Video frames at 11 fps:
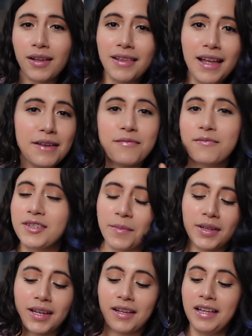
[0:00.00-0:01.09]
life,
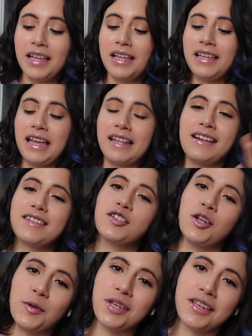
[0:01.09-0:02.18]
something, and it is
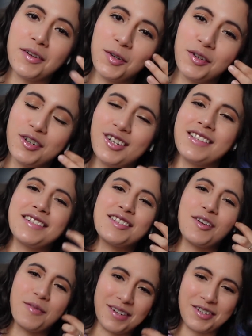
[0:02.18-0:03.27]
so cute.
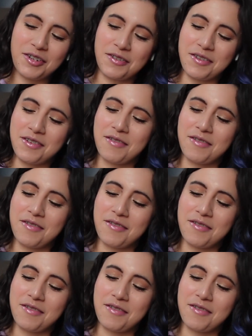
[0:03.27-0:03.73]
So I'm gonna show you.